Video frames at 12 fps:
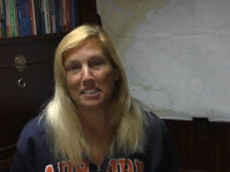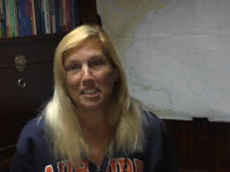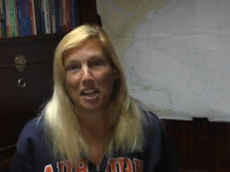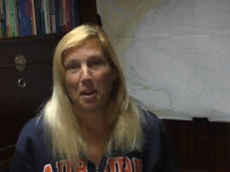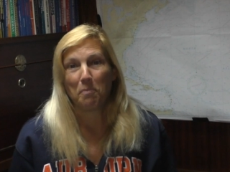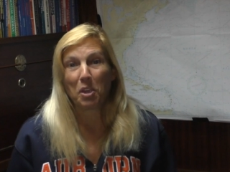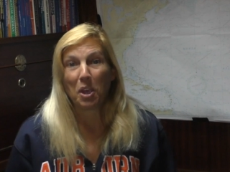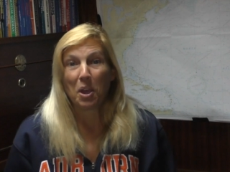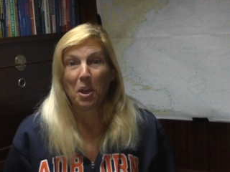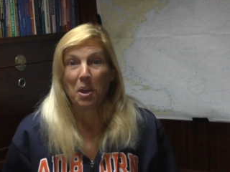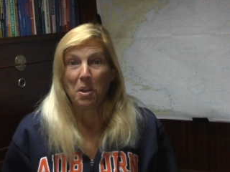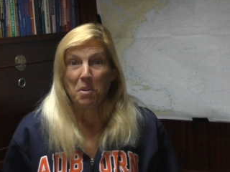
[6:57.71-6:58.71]
So
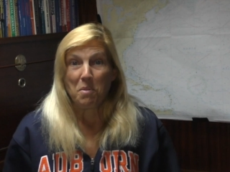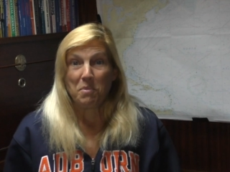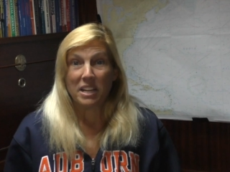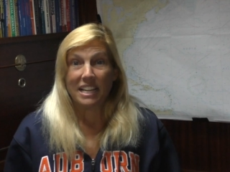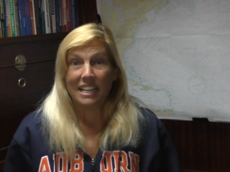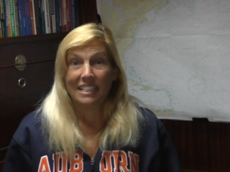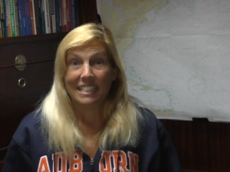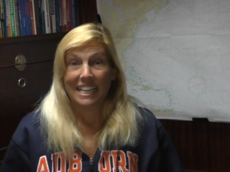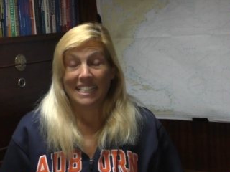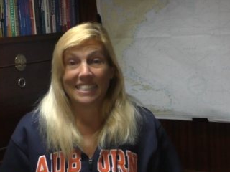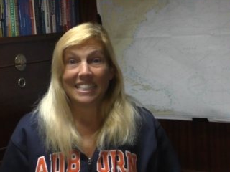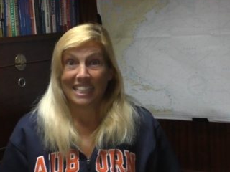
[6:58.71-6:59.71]
we
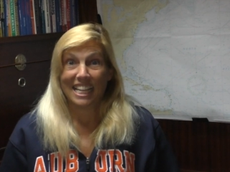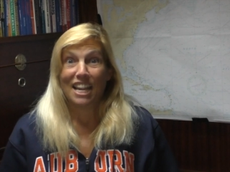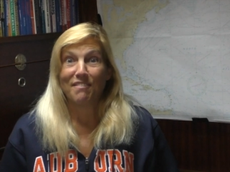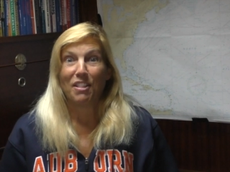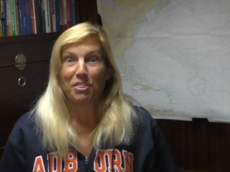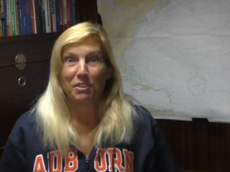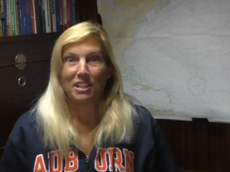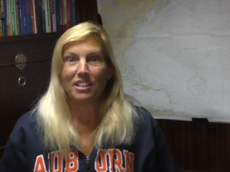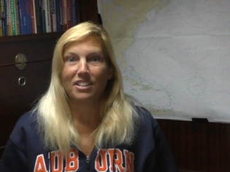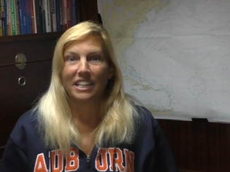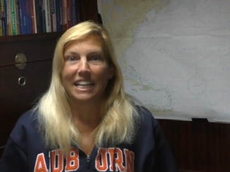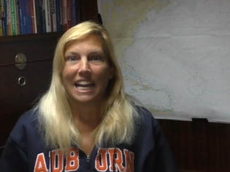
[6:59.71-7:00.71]
needed to leave at
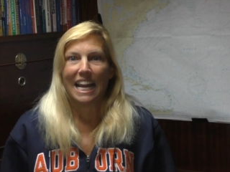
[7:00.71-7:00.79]
3:30.